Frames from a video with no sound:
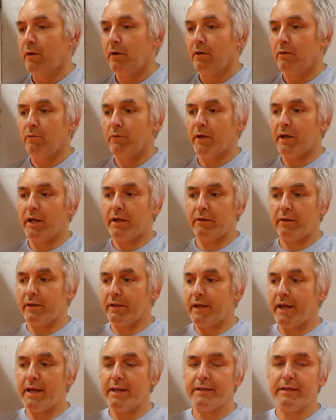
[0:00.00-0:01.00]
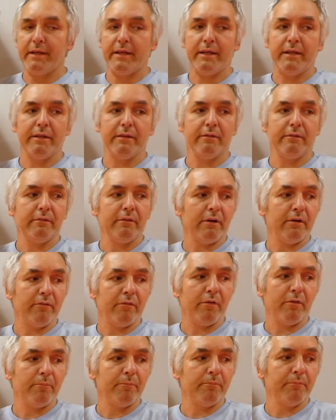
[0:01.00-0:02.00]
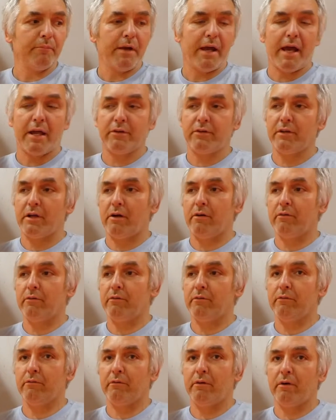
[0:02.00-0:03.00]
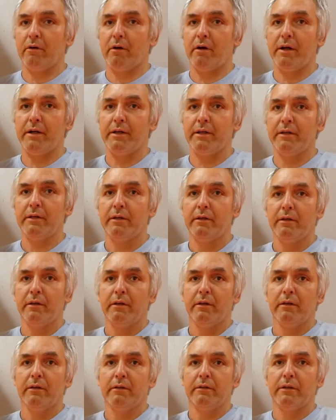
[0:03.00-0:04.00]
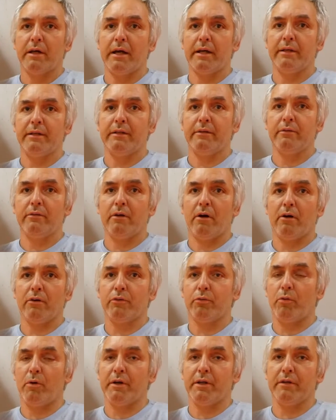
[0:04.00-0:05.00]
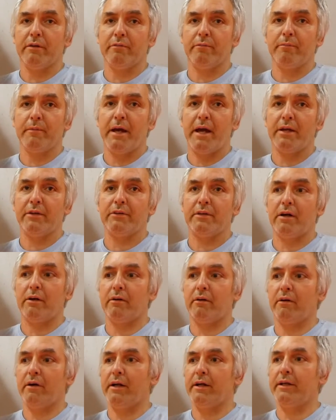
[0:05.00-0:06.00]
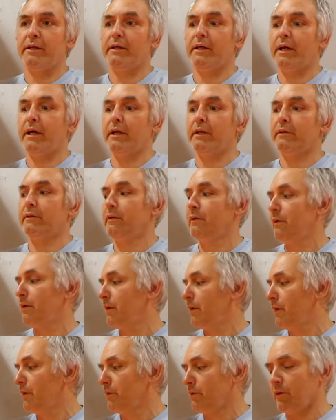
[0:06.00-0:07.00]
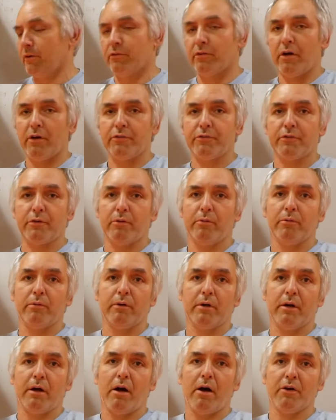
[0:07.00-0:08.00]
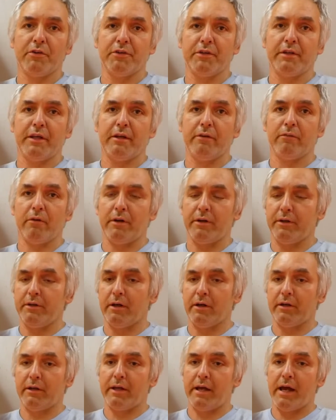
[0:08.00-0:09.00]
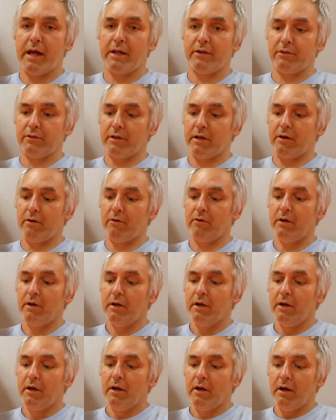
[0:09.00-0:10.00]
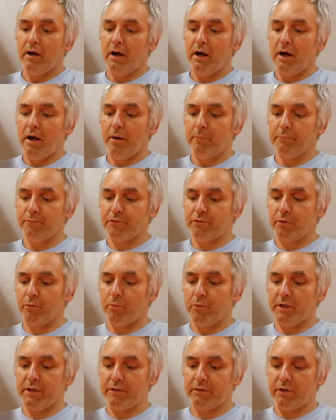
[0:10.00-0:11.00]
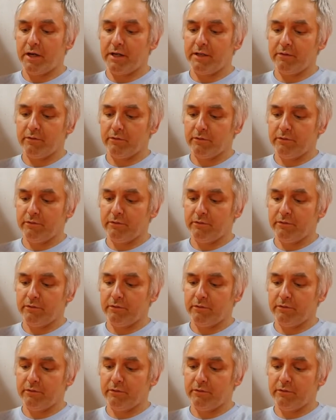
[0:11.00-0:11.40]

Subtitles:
We had like 18 of them hatched out already, 20 of them hatched out already, and there's also Argentine ruddy duck hatched out. So we try to